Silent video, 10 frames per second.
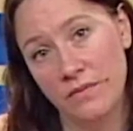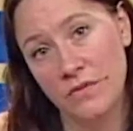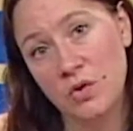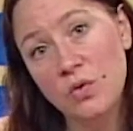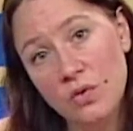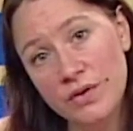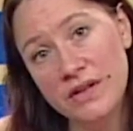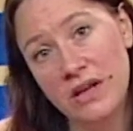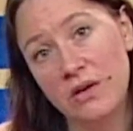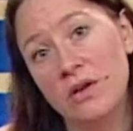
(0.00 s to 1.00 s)
tools
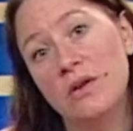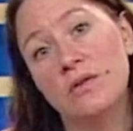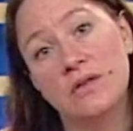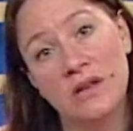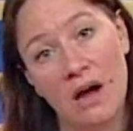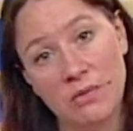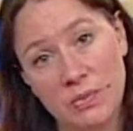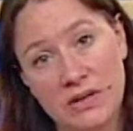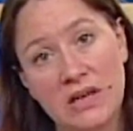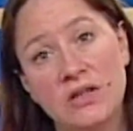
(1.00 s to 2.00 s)
that you use, the
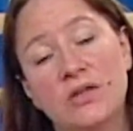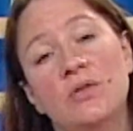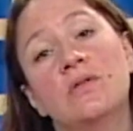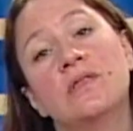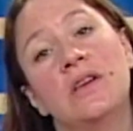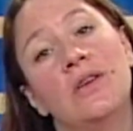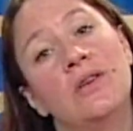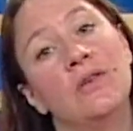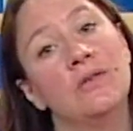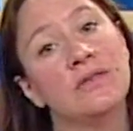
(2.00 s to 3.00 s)
optimization tools that you
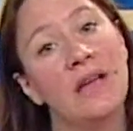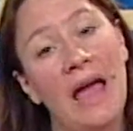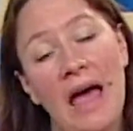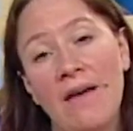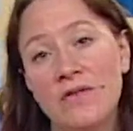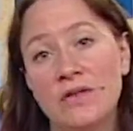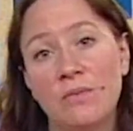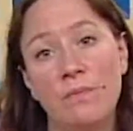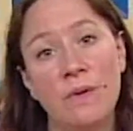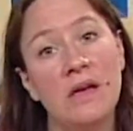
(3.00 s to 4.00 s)
use, have to
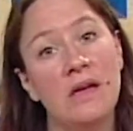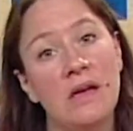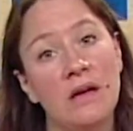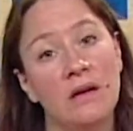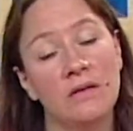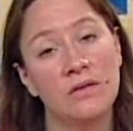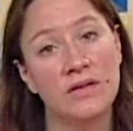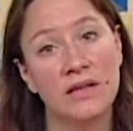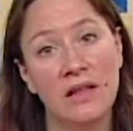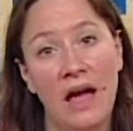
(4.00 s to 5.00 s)
be
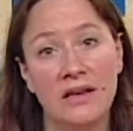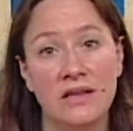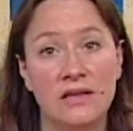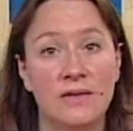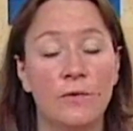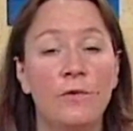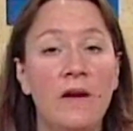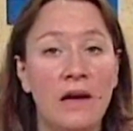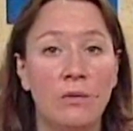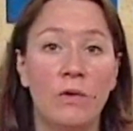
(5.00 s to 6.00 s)
selected to
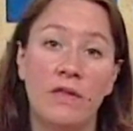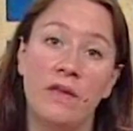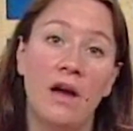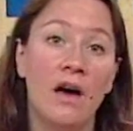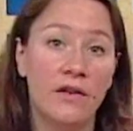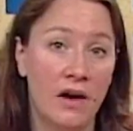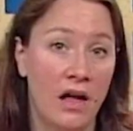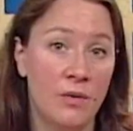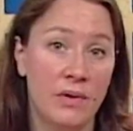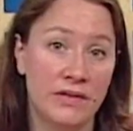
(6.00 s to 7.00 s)
fit with the other
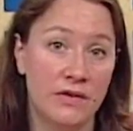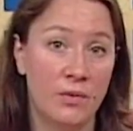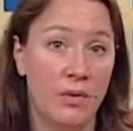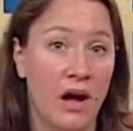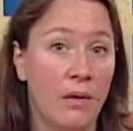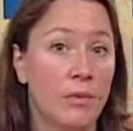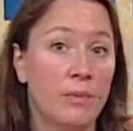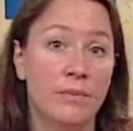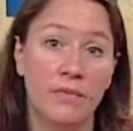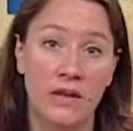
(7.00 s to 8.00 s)
elements of the
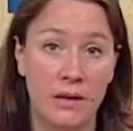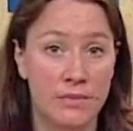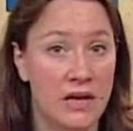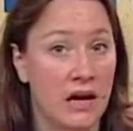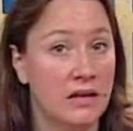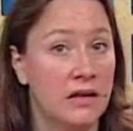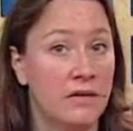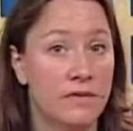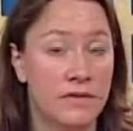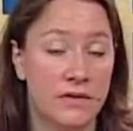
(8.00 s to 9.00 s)
problem, the
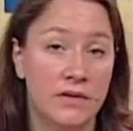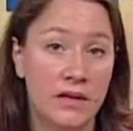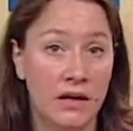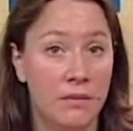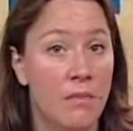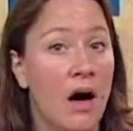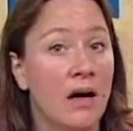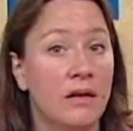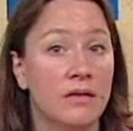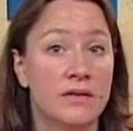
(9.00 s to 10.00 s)
objectives, the
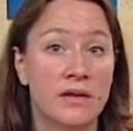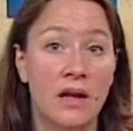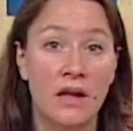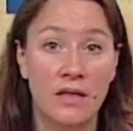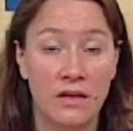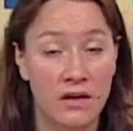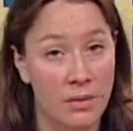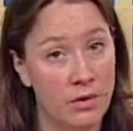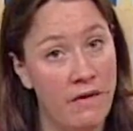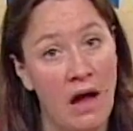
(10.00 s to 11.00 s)
models, the
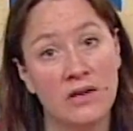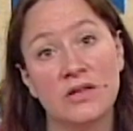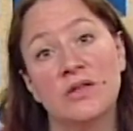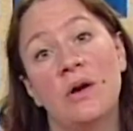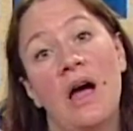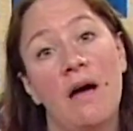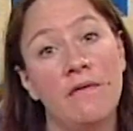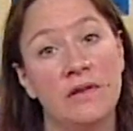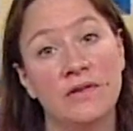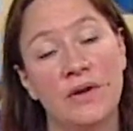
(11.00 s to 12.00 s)
number of actions you
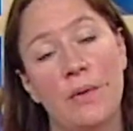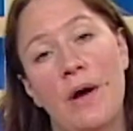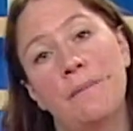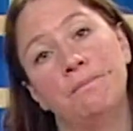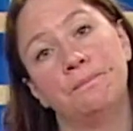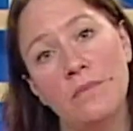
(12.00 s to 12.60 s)
have, and so on.